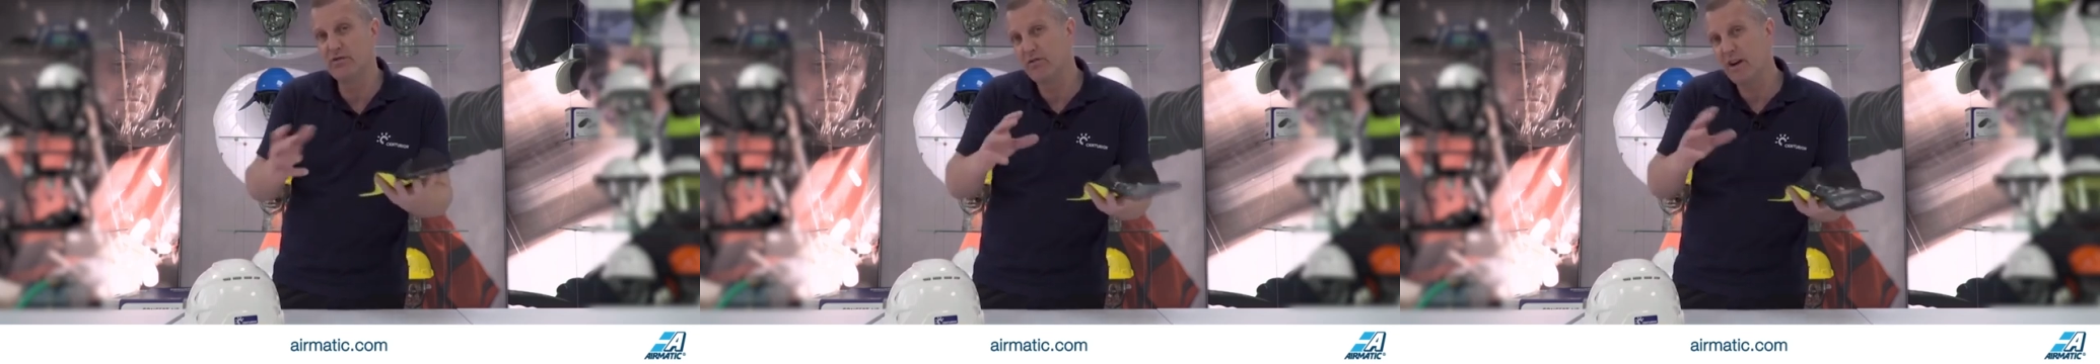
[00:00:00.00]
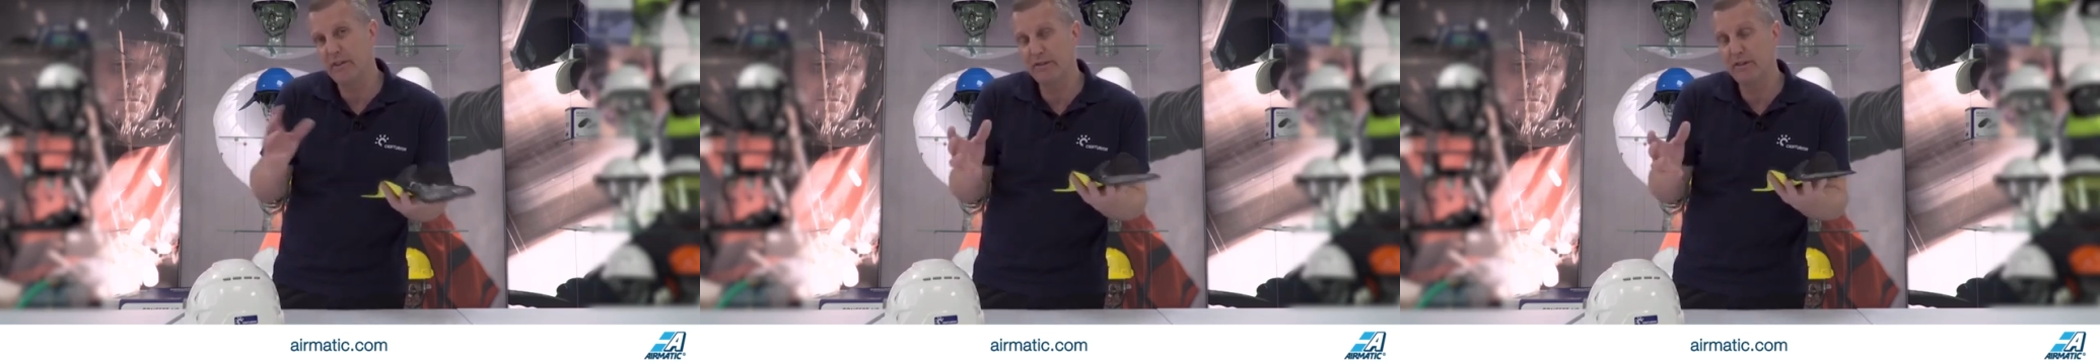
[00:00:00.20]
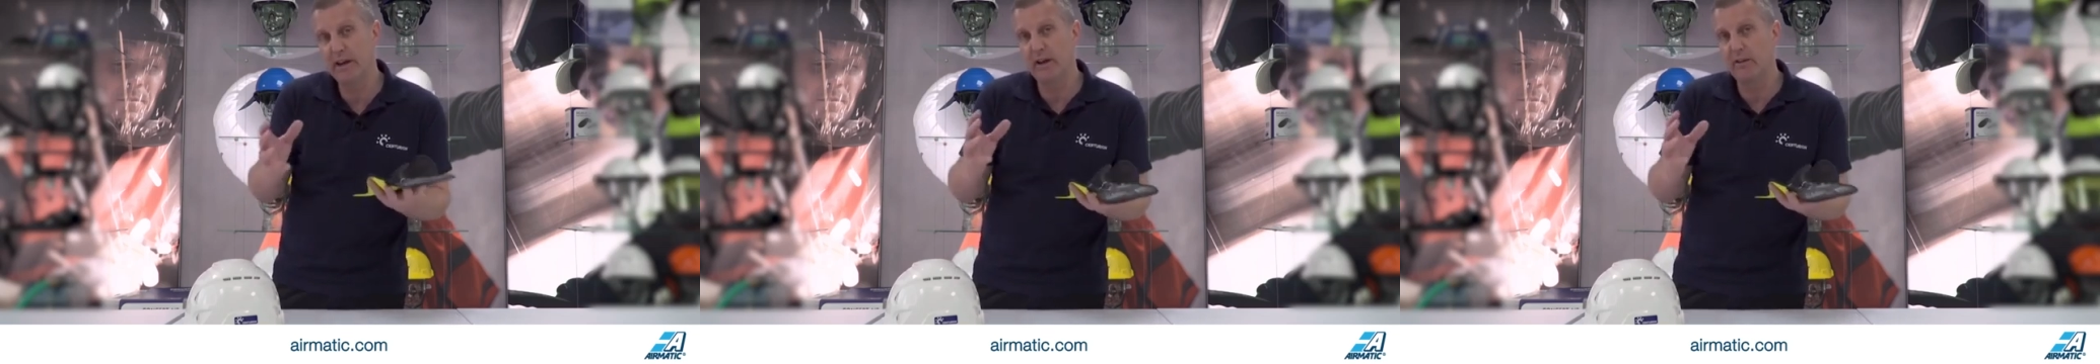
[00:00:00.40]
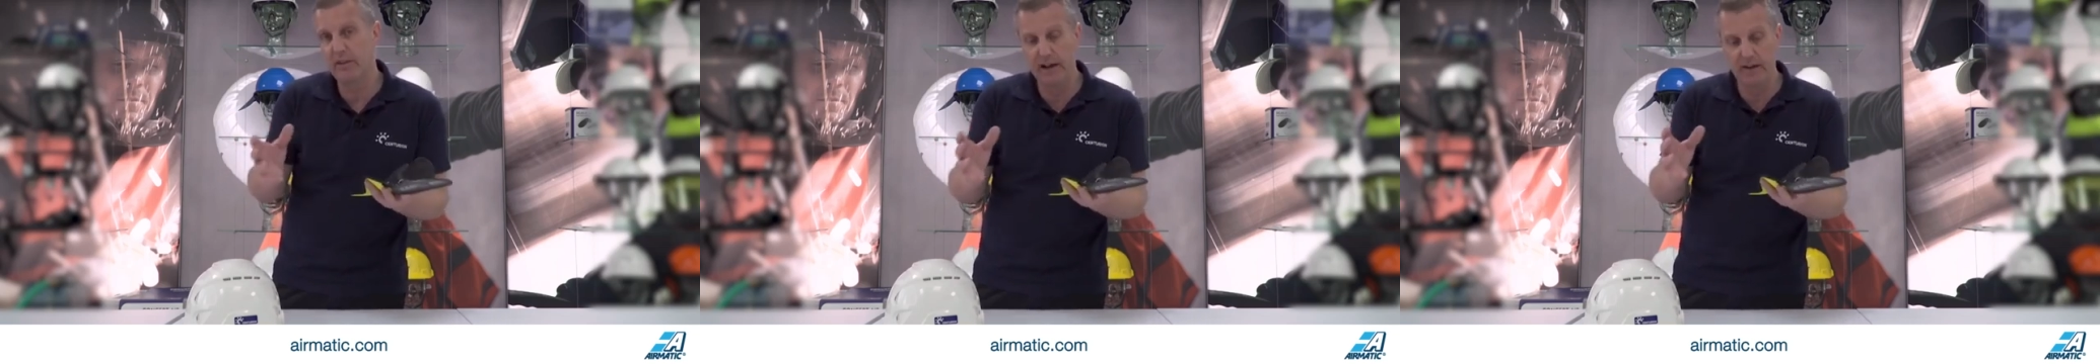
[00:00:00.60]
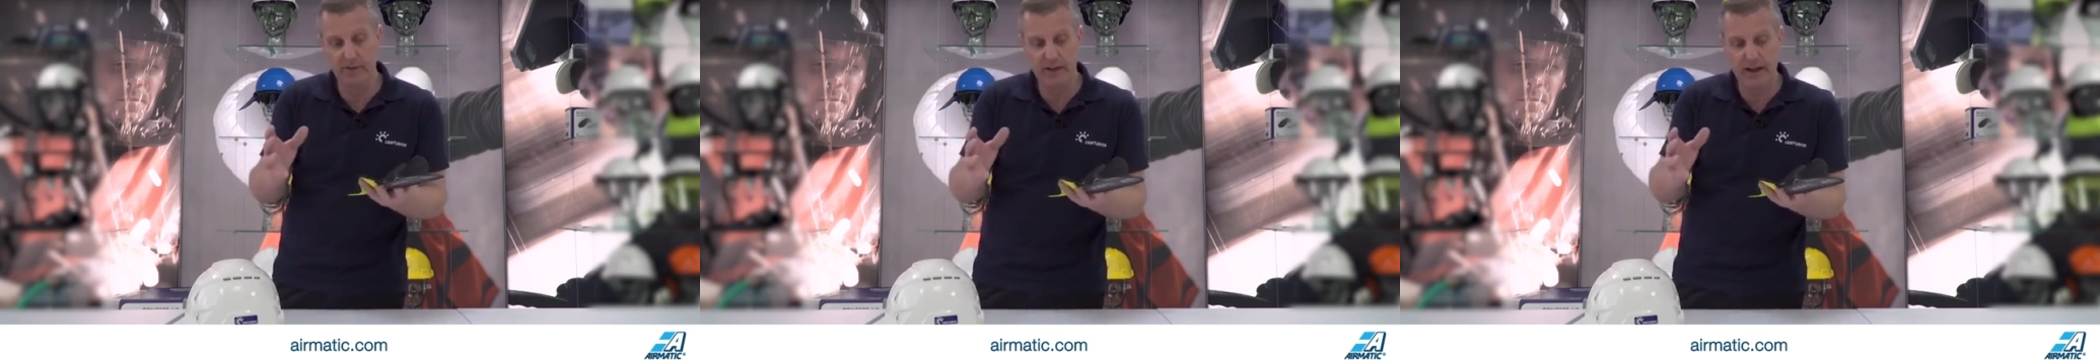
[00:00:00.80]
roughly
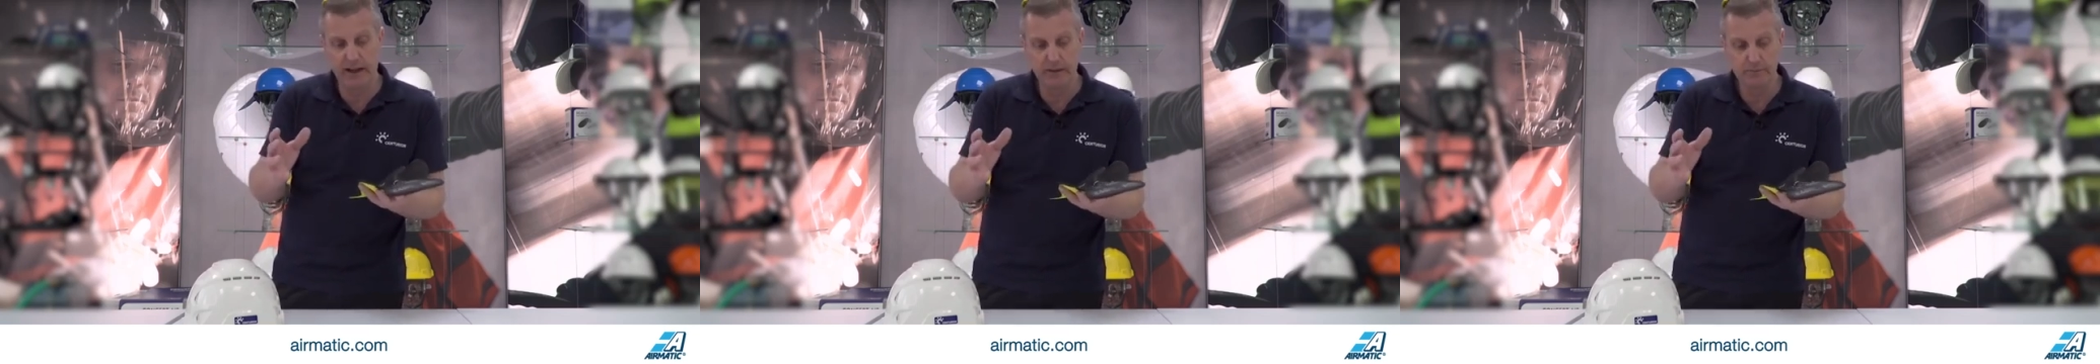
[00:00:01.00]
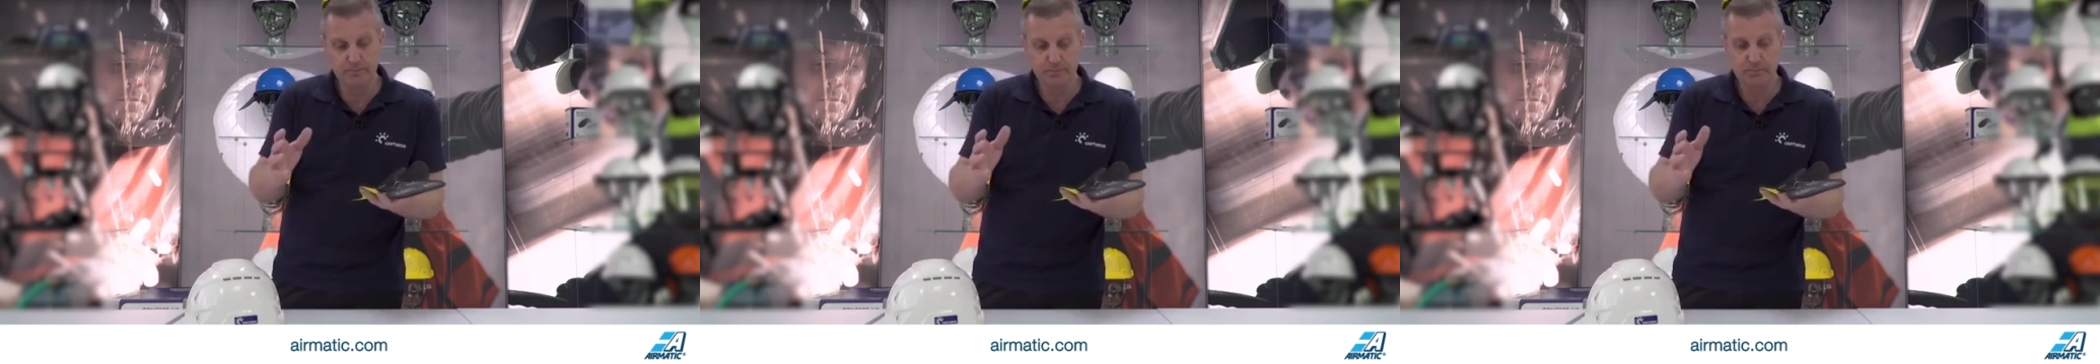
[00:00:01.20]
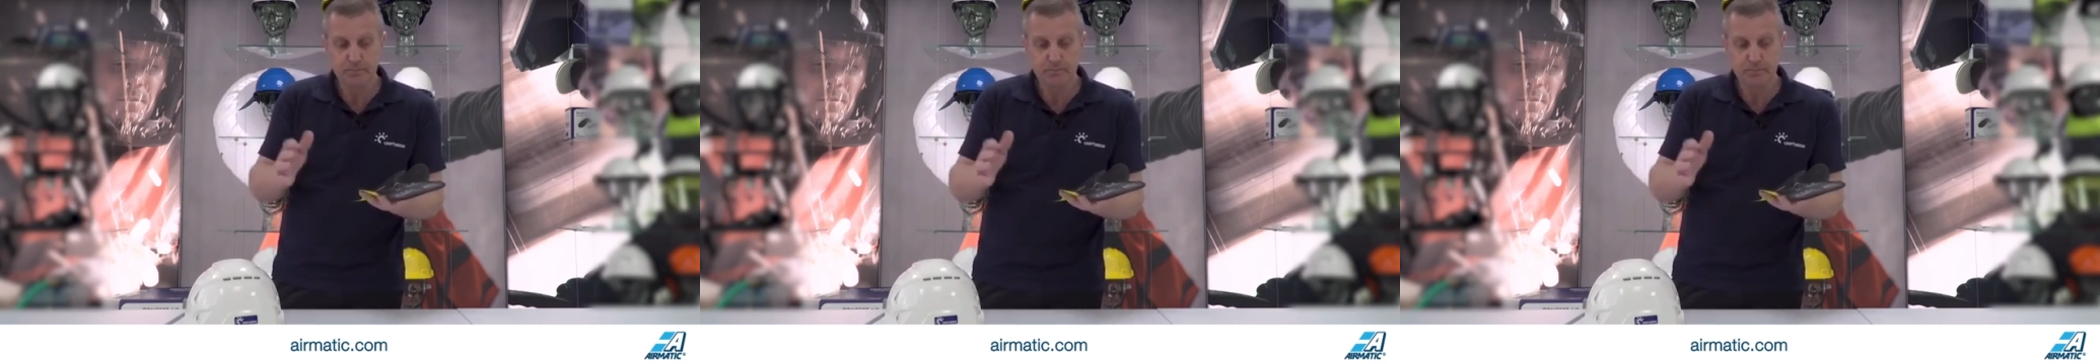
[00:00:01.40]
around there.